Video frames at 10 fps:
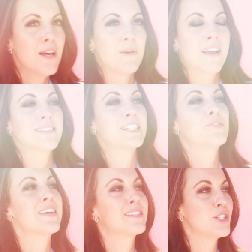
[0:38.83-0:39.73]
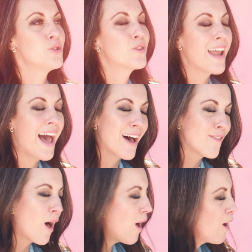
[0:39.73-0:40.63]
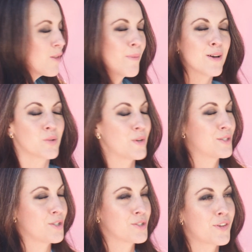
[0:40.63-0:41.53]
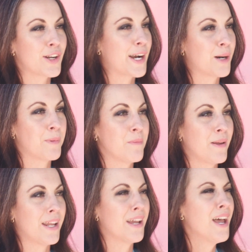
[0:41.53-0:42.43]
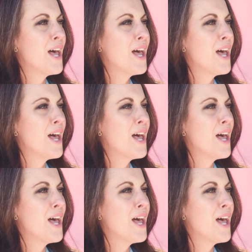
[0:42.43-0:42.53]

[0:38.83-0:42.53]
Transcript: Because let's face it, you can have all the bells and whistles for your Airbnb,